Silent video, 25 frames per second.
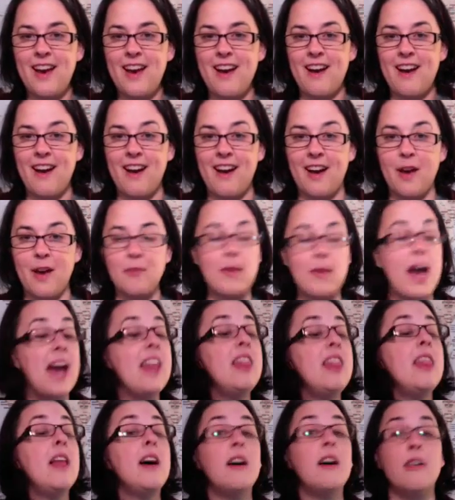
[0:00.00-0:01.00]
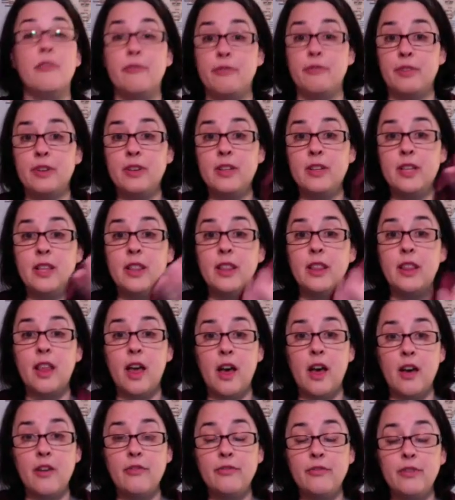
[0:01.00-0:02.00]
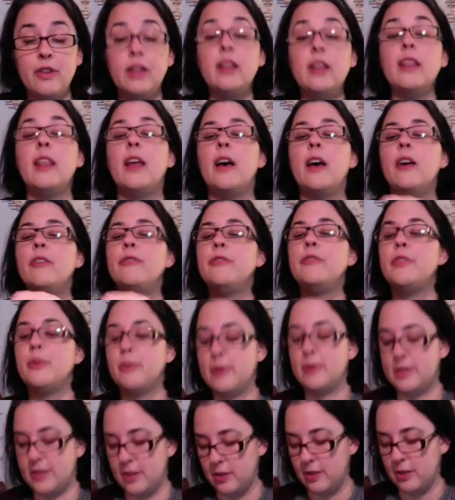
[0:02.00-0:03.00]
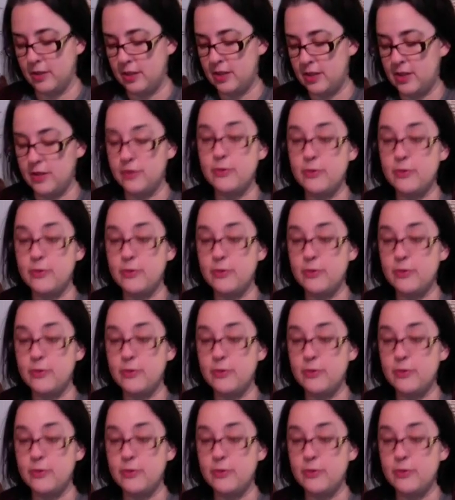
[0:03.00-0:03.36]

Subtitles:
I love the results of